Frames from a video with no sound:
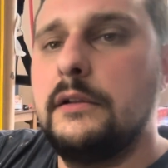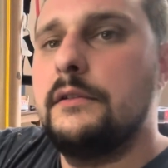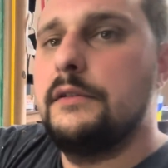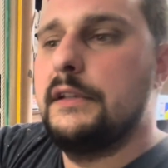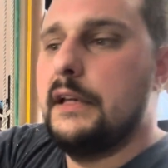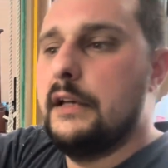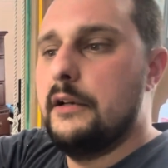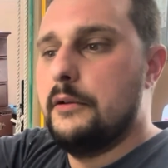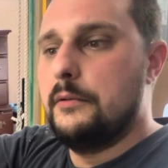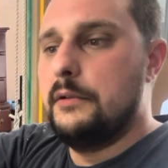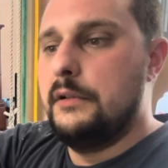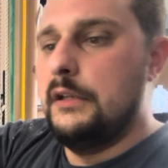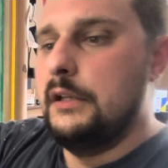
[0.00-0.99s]
Now
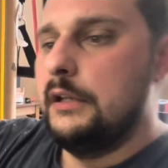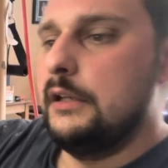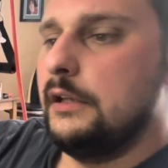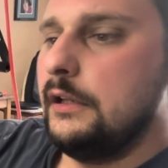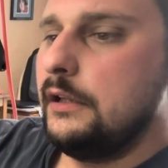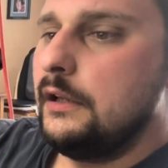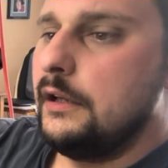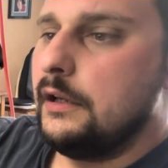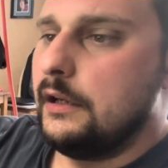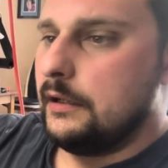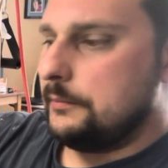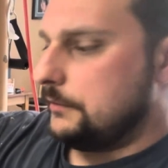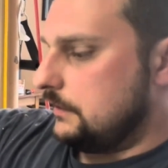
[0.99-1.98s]

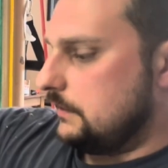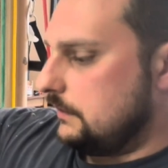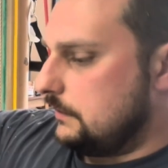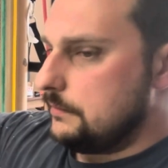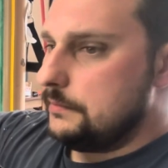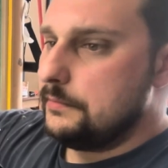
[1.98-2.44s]
I'm gonna